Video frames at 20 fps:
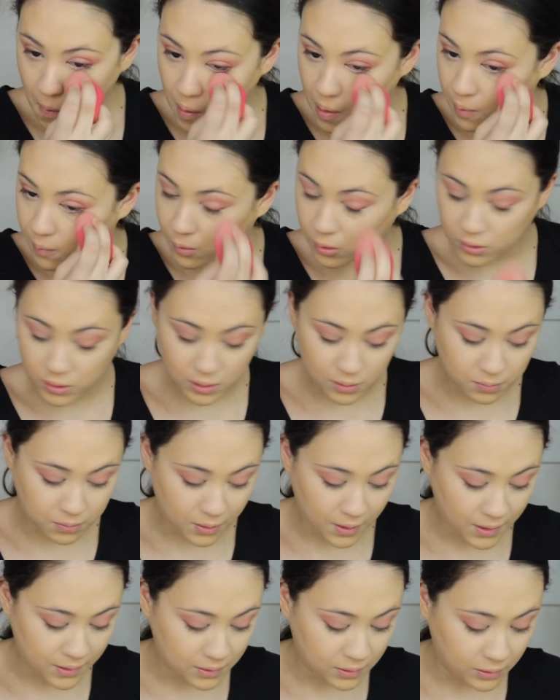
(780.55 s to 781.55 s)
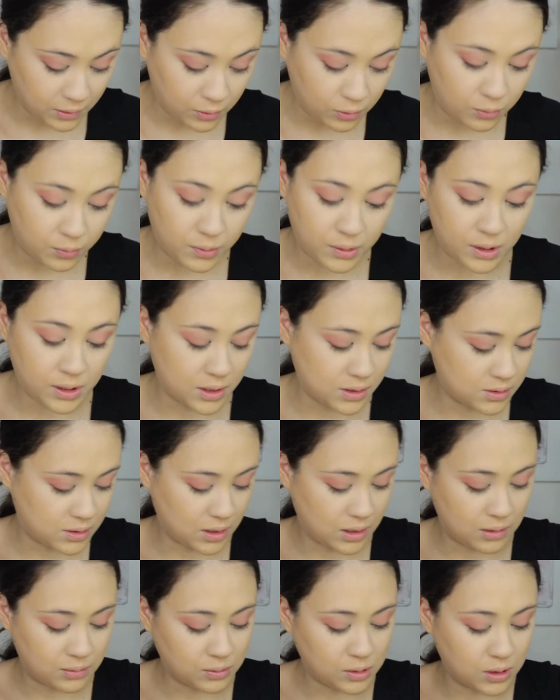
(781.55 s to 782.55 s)
I'm only applying a little bit because I
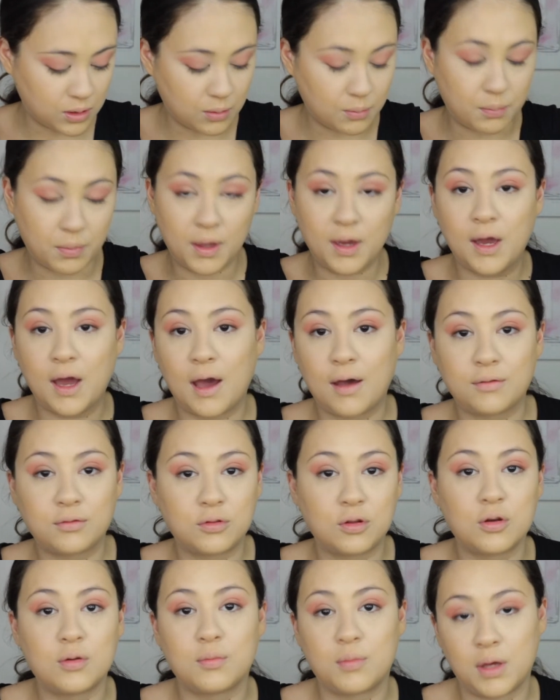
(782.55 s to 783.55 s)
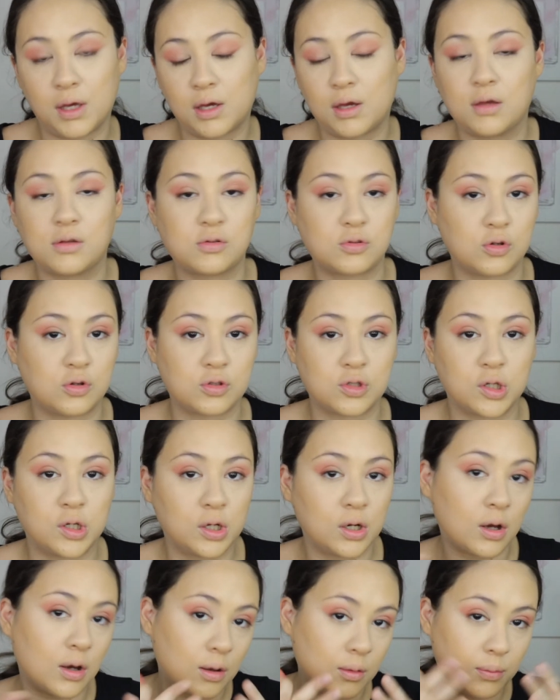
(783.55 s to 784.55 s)
am gonna bake after, and baking is also
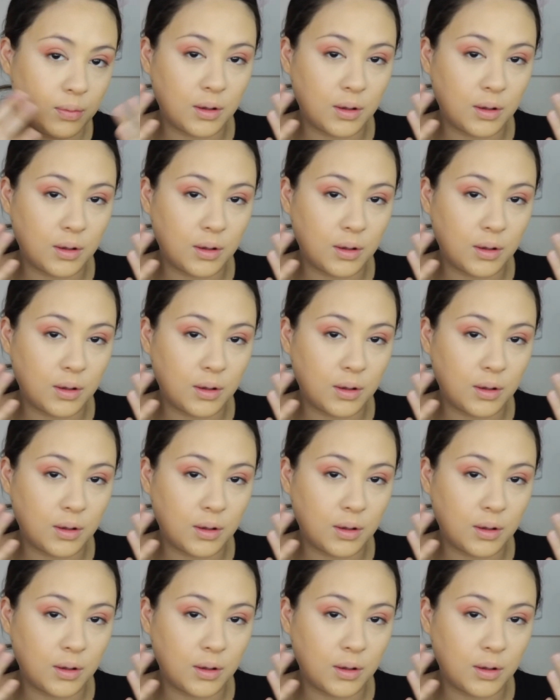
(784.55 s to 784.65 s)
gonna help